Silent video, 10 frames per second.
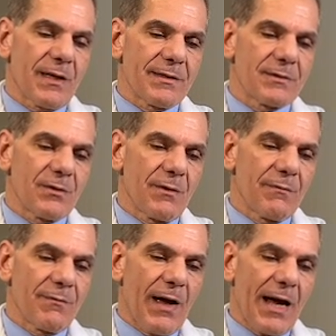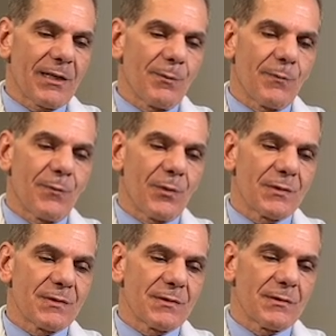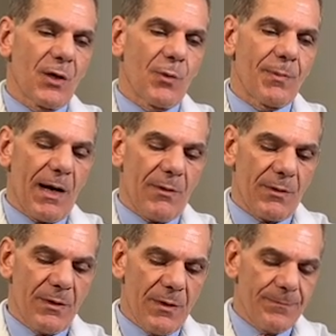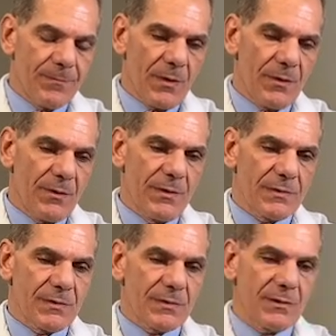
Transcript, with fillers: to move the esophagus an entire inch away from the heart during